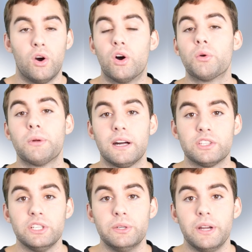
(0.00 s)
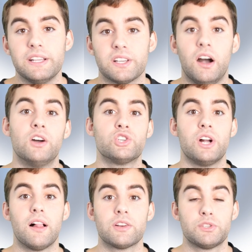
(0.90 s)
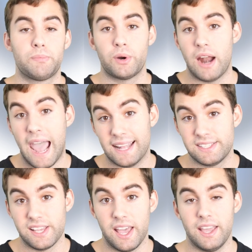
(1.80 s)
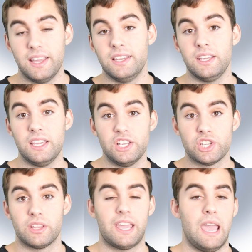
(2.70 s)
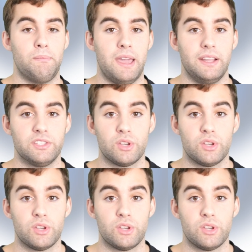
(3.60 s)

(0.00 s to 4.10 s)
Or what I'll do is $100 per ad set in each of the campaigns.